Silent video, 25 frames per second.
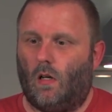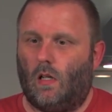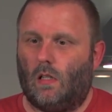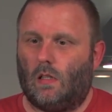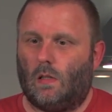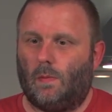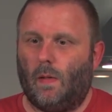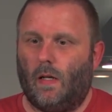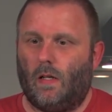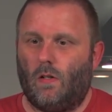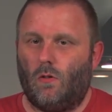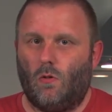
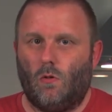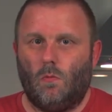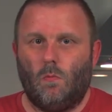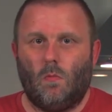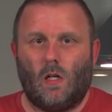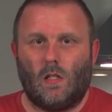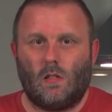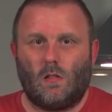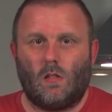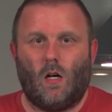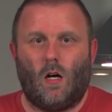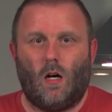spend all
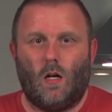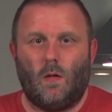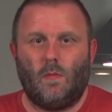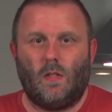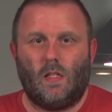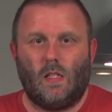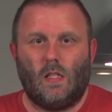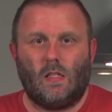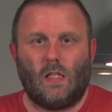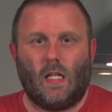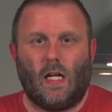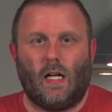my time
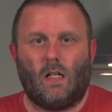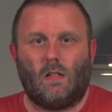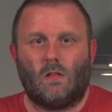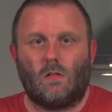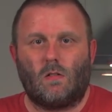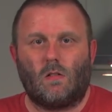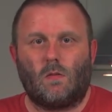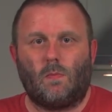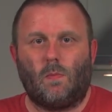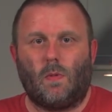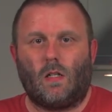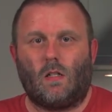in this
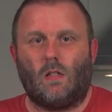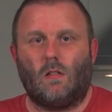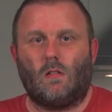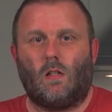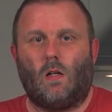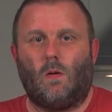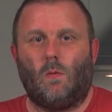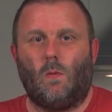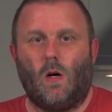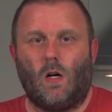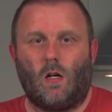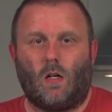house because
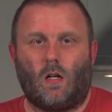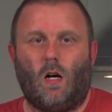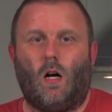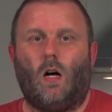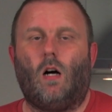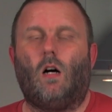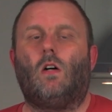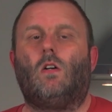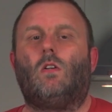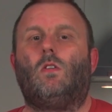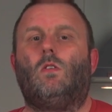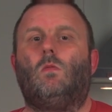I work at
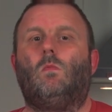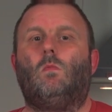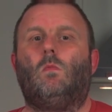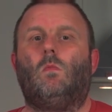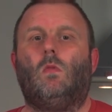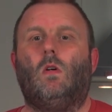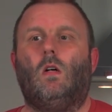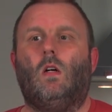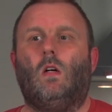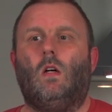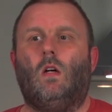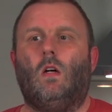
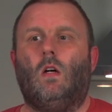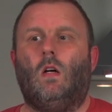home.